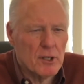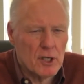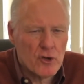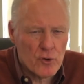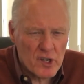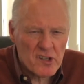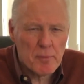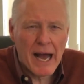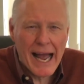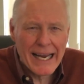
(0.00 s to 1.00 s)

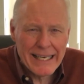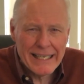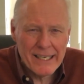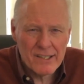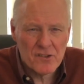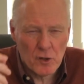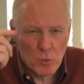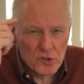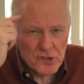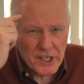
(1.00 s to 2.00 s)
Crisp ideas that
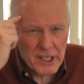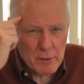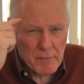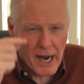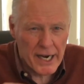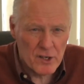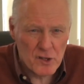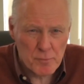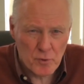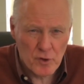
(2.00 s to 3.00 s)
will stick in the mind and
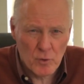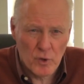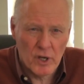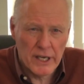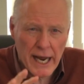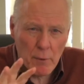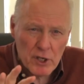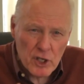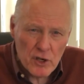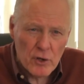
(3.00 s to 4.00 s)
spur the will. And I would
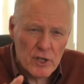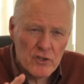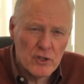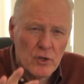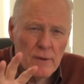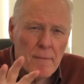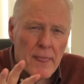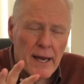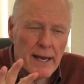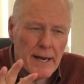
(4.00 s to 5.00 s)
encourage you
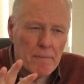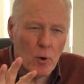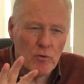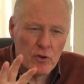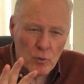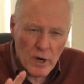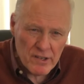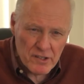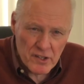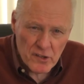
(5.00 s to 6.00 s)
over the
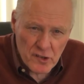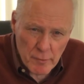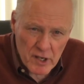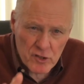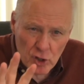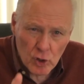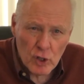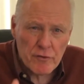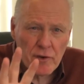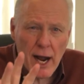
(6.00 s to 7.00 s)
rest of this semester to
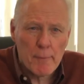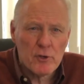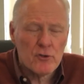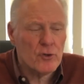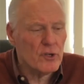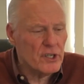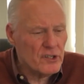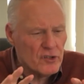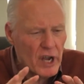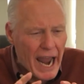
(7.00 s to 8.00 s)
look for
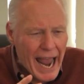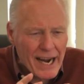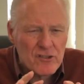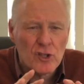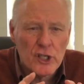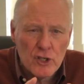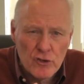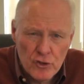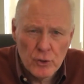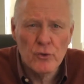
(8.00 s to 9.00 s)
opportunities to actually
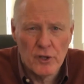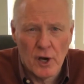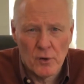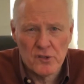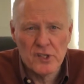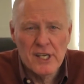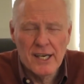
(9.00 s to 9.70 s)
do those